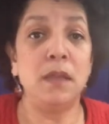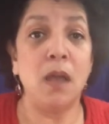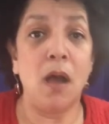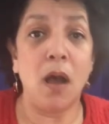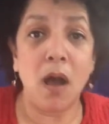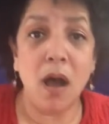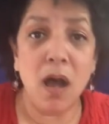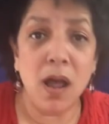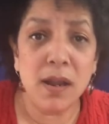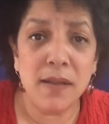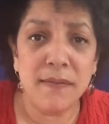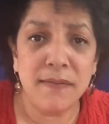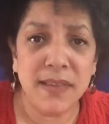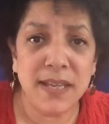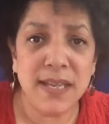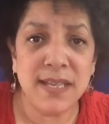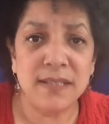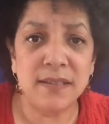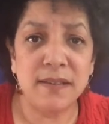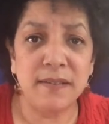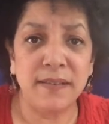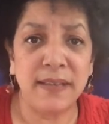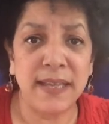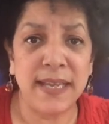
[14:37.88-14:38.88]
All of
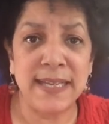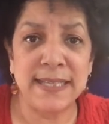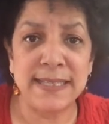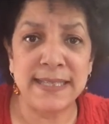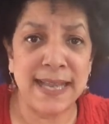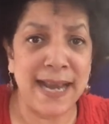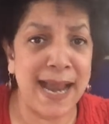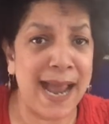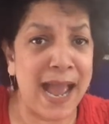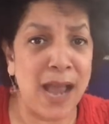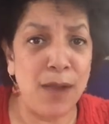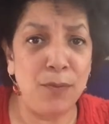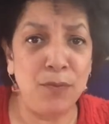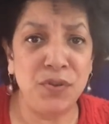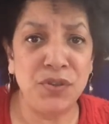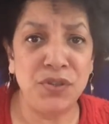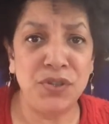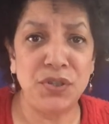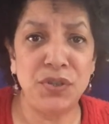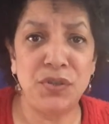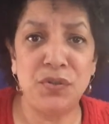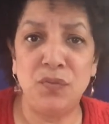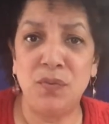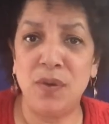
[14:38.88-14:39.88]
these are things that I would
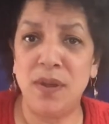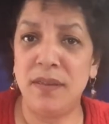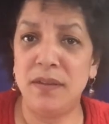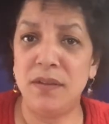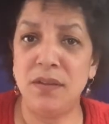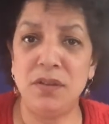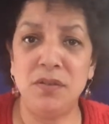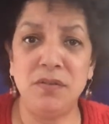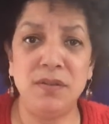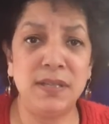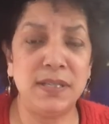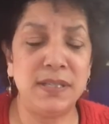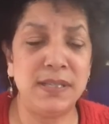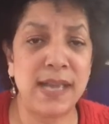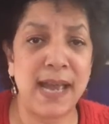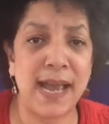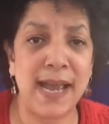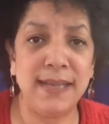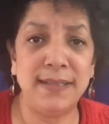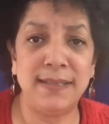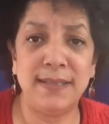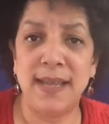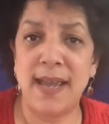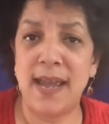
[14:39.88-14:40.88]
do whether you
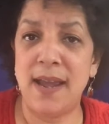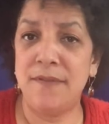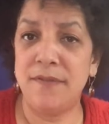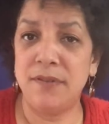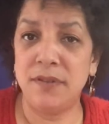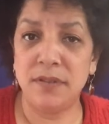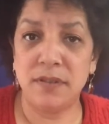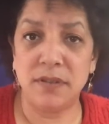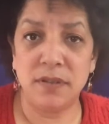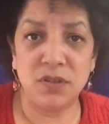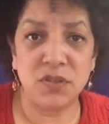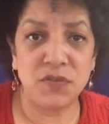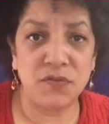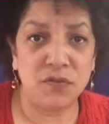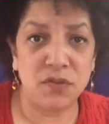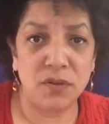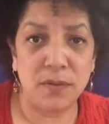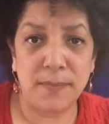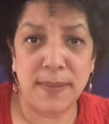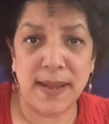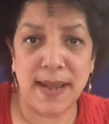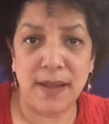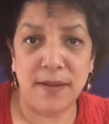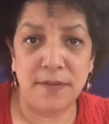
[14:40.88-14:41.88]
decide to ever search for
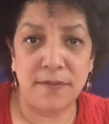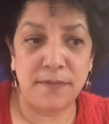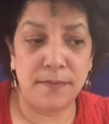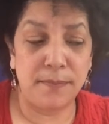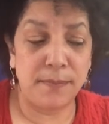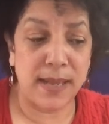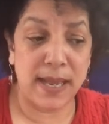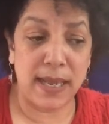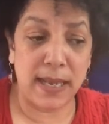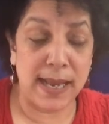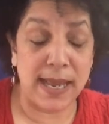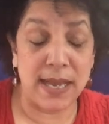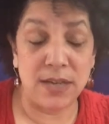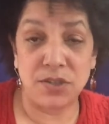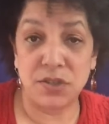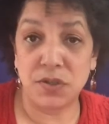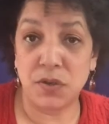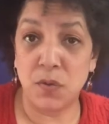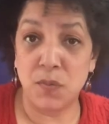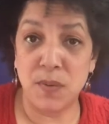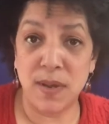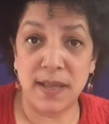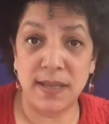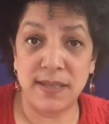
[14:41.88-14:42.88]
a
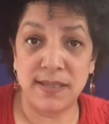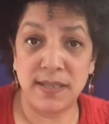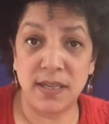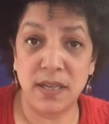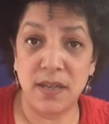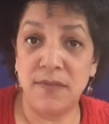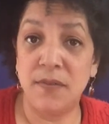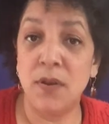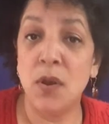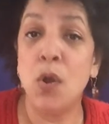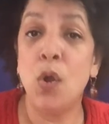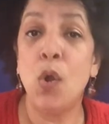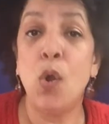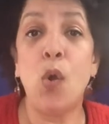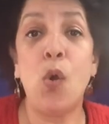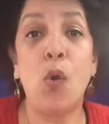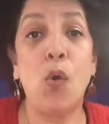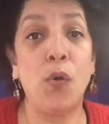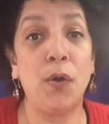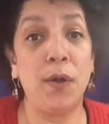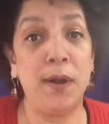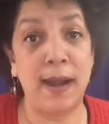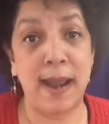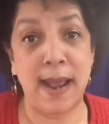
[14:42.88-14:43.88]
biological relative
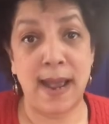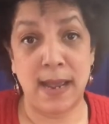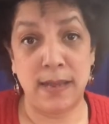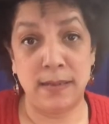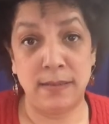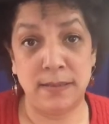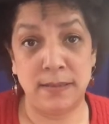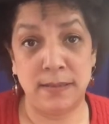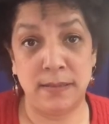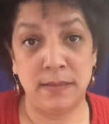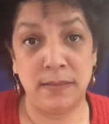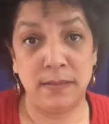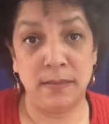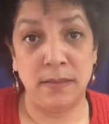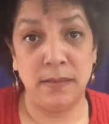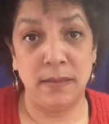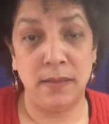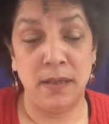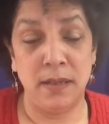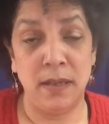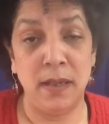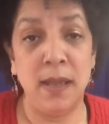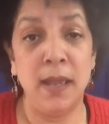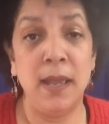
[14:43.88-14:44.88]
or not.
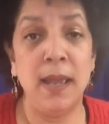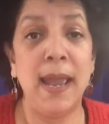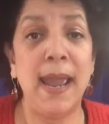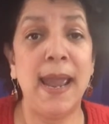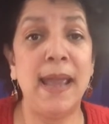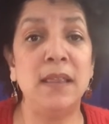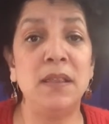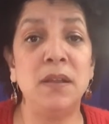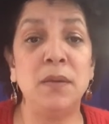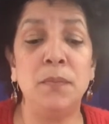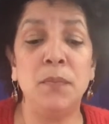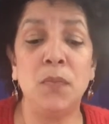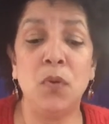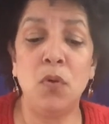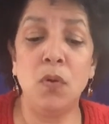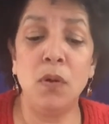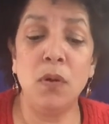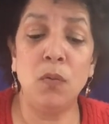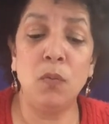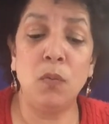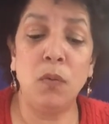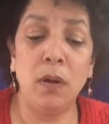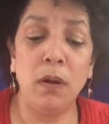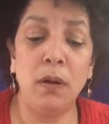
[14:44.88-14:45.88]
And the
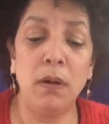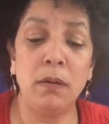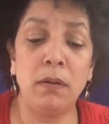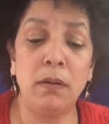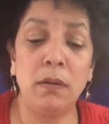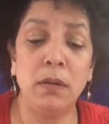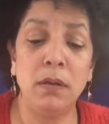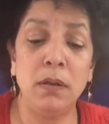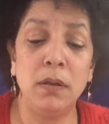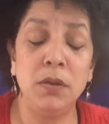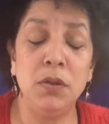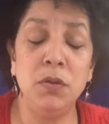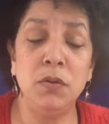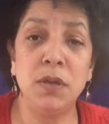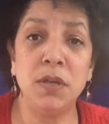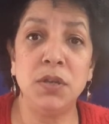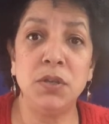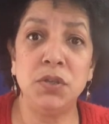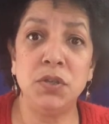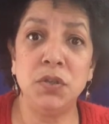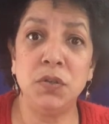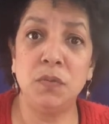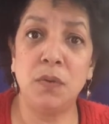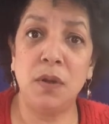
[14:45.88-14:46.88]
more work you
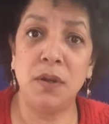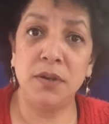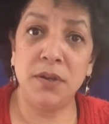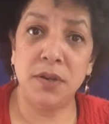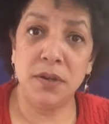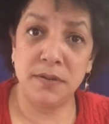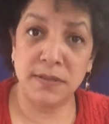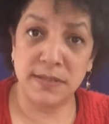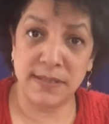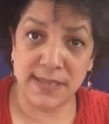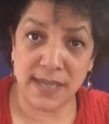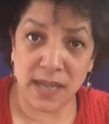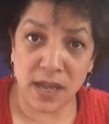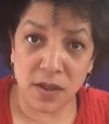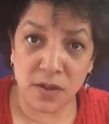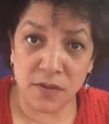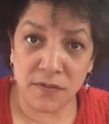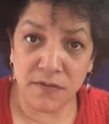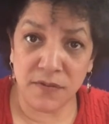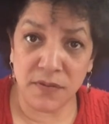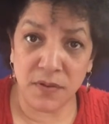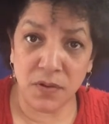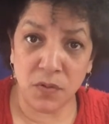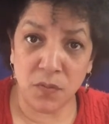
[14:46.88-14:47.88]
can do on
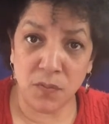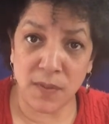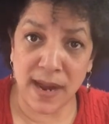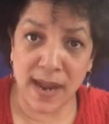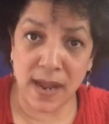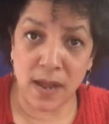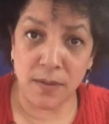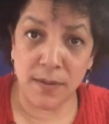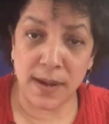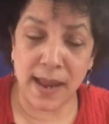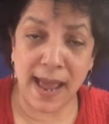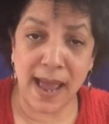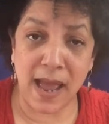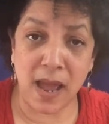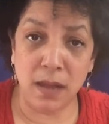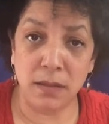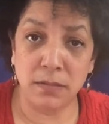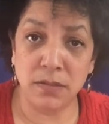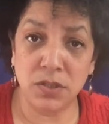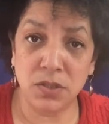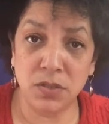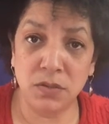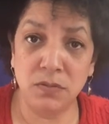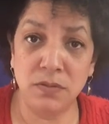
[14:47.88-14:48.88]
yourself around how
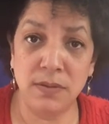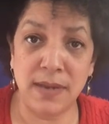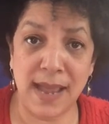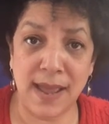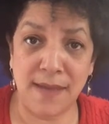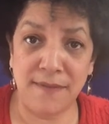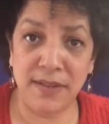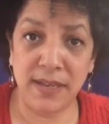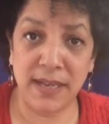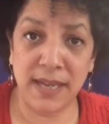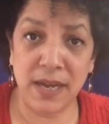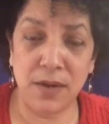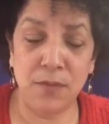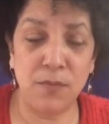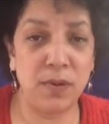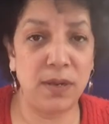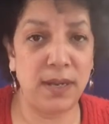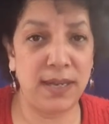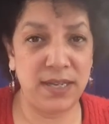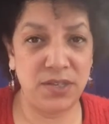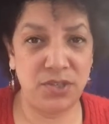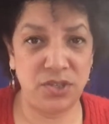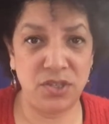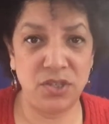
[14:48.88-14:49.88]
to navigate
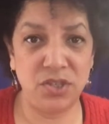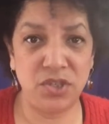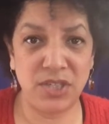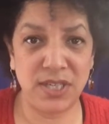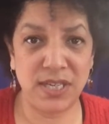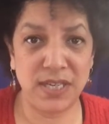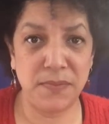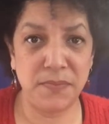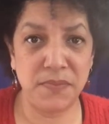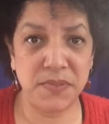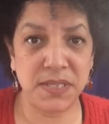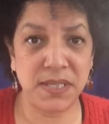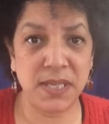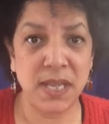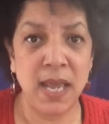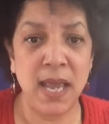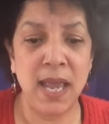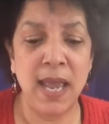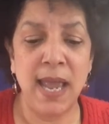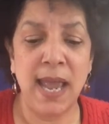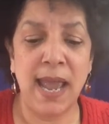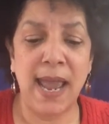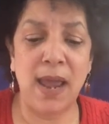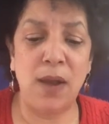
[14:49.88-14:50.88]
relationships
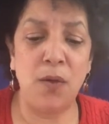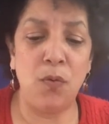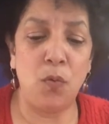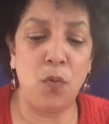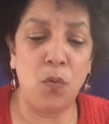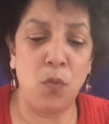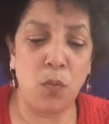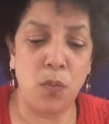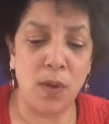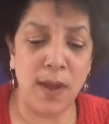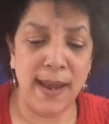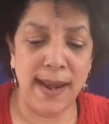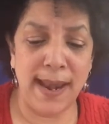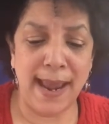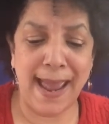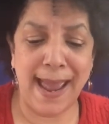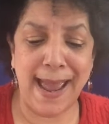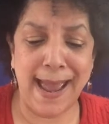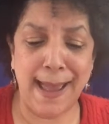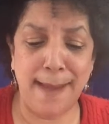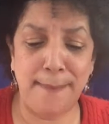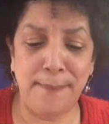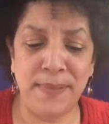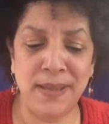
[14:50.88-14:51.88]
and what
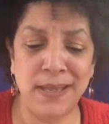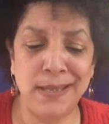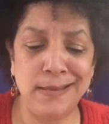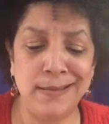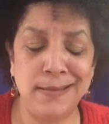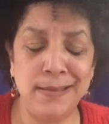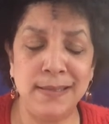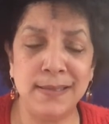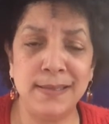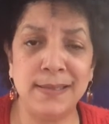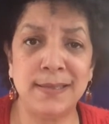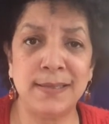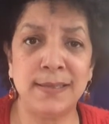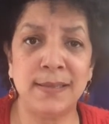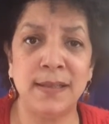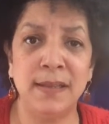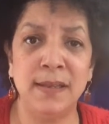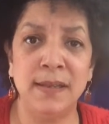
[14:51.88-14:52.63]
happens